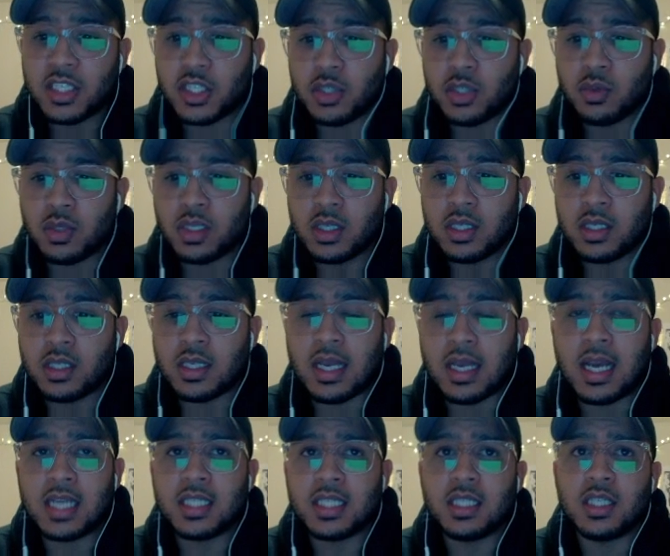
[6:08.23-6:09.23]
was
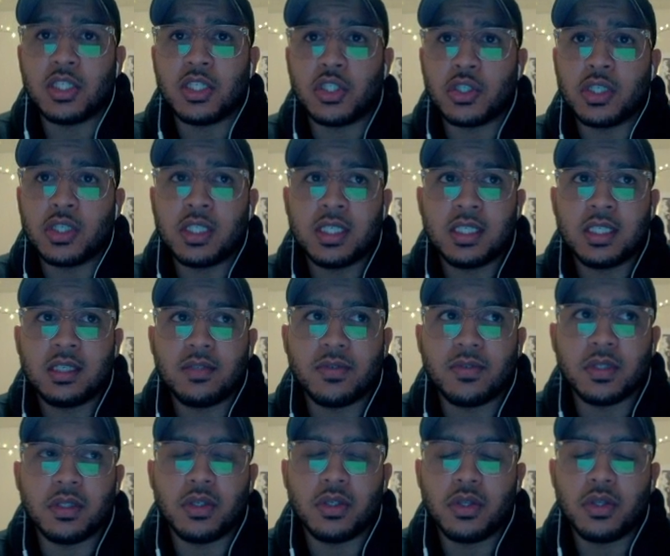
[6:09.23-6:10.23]
actually a journalist
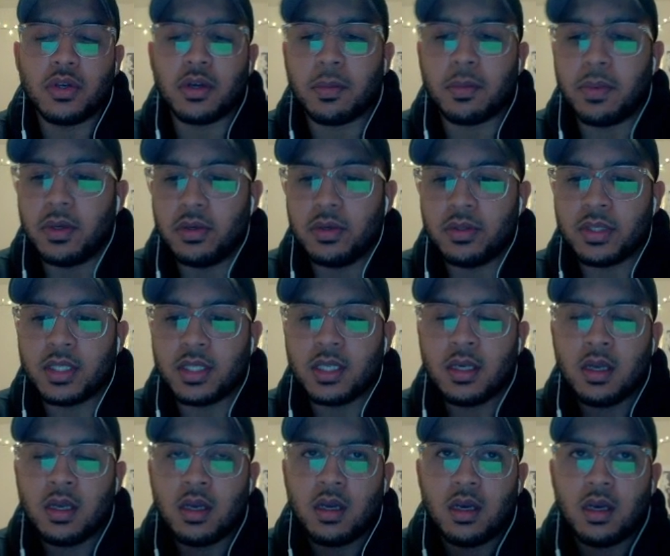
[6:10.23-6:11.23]
for the New York Post,
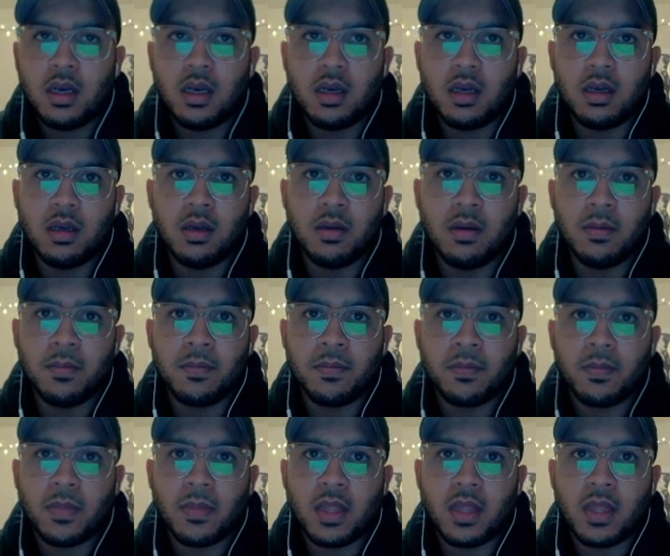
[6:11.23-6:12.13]
and